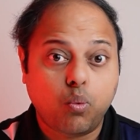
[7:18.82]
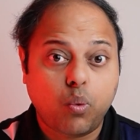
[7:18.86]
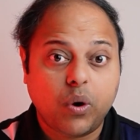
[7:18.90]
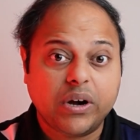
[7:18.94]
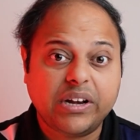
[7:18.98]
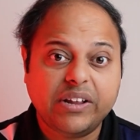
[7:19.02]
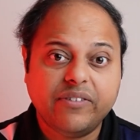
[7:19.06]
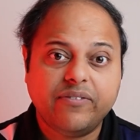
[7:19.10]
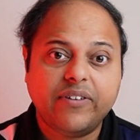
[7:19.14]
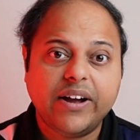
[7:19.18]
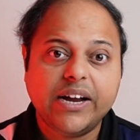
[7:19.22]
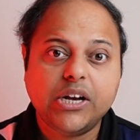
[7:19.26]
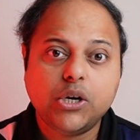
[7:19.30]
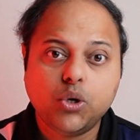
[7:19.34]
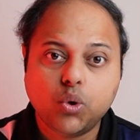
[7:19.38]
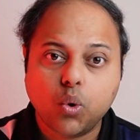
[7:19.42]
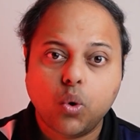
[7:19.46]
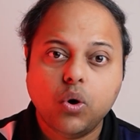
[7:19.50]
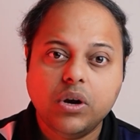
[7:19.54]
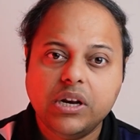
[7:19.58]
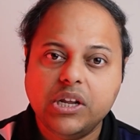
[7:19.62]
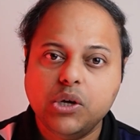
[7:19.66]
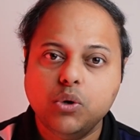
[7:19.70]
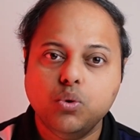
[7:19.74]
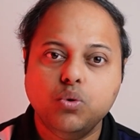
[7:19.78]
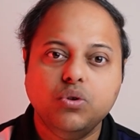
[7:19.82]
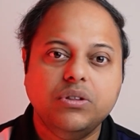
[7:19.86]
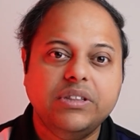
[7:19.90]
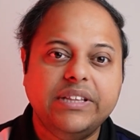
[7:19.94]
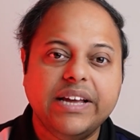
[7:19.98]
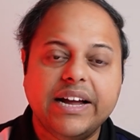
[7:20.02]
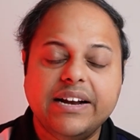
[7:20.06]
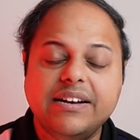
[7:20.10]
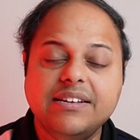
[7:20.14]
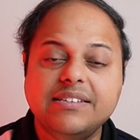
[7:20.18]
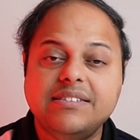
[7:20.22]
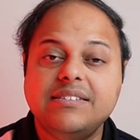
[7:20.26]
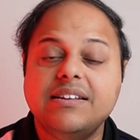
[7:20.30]
what if I told you
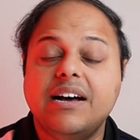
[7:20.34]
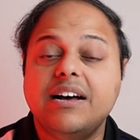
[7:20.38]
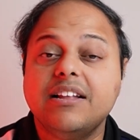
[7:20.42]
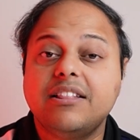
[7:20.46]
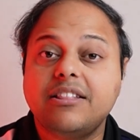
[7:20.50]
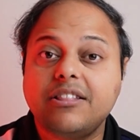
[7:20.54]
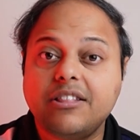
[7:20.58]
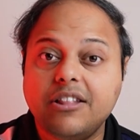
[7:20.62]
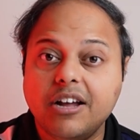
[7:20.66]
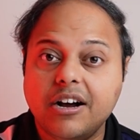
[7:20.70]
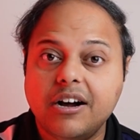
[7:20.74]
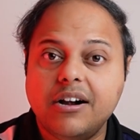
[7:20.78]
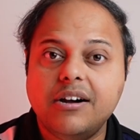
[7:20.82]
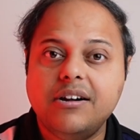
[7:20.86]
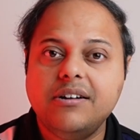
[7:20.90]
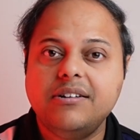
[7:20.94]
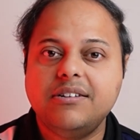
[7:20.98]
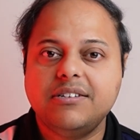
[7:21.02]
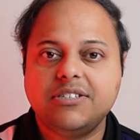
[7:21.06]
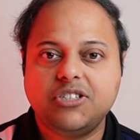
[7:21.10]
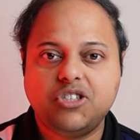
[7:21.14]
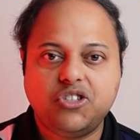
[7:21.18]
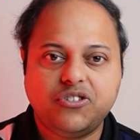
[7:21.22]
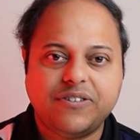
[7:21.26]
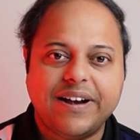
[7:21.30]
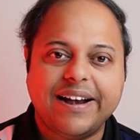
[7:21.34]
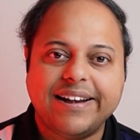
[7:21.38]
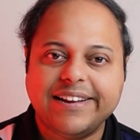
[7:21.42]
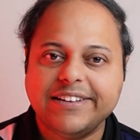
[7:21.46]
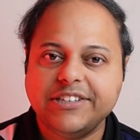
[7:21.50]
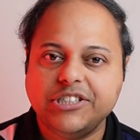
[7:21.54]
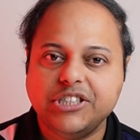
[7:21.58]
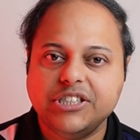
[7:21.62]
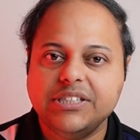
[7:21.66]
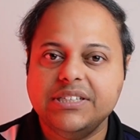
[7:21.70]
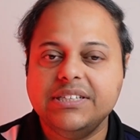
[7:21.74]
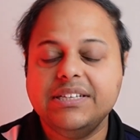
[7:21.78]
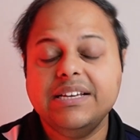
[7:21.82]
there is a third
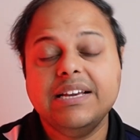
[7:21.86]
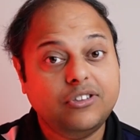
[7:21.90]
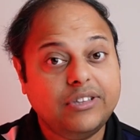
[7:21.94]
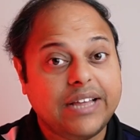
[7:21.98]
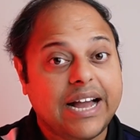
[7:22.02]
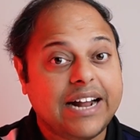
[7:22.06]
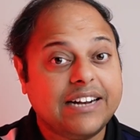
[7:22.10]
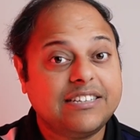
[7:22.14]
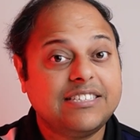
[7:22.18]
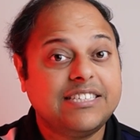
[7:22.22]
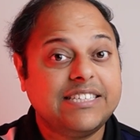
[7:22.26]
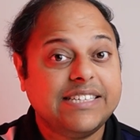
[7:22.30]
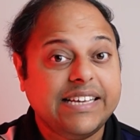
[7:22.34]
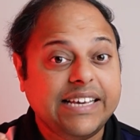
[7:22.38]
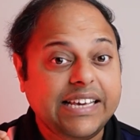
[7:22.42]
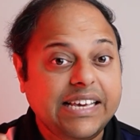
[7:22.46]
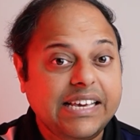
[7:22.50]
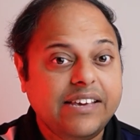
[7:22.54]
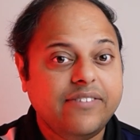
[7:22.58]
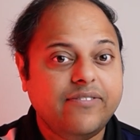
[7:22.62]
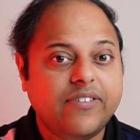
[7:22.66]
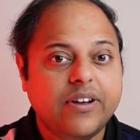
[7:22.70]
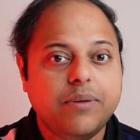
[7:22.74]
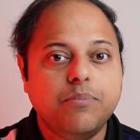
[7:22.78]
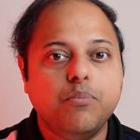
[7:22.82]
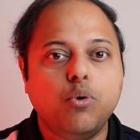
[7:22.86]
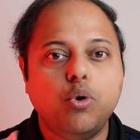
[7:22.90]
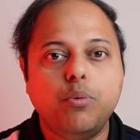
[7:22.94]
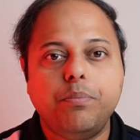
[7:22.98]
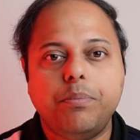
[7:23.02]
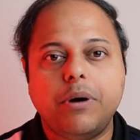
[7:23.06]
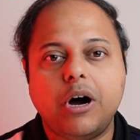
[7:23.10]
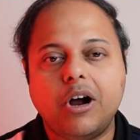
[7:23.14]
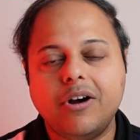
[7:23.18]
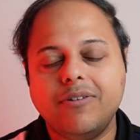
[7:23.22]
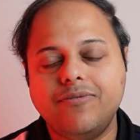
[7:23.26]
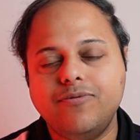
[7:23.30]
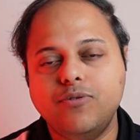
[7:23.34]
strategy that's even more
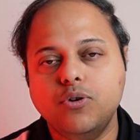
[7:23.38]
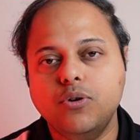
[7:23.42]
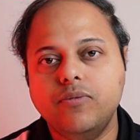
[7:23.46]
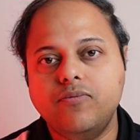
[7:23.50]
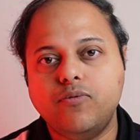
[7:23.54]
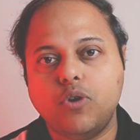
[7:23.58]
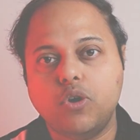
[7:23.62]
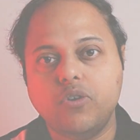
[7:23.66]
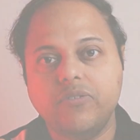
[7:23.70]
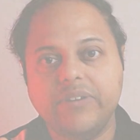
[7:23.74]
powerful for